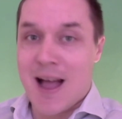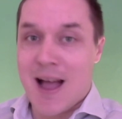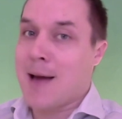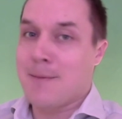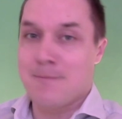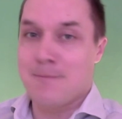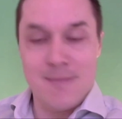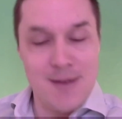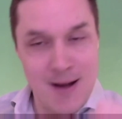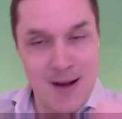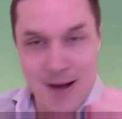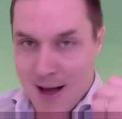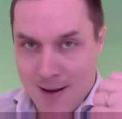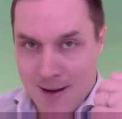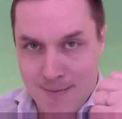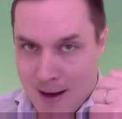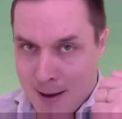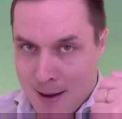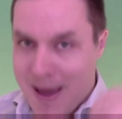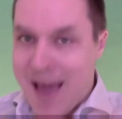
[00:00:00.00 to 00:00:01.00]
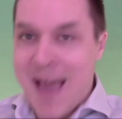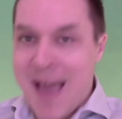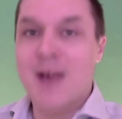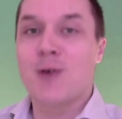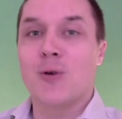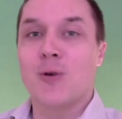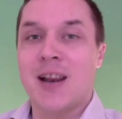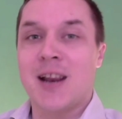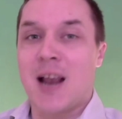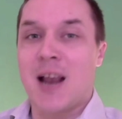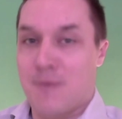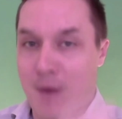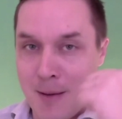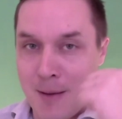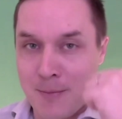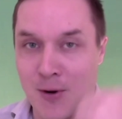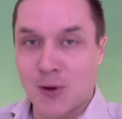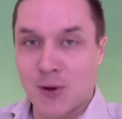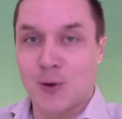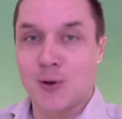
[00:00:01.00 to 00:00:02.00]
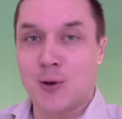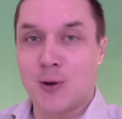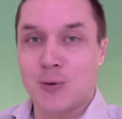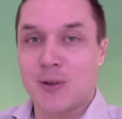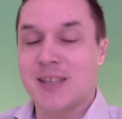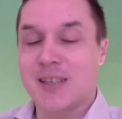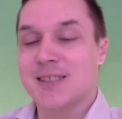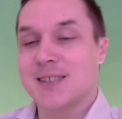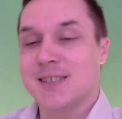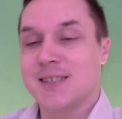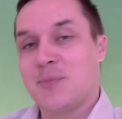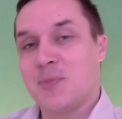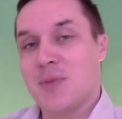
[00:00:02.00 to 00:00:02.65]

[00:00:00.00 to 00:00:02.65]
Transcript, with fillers: I'm, I'm angry enough. I'm going to do this.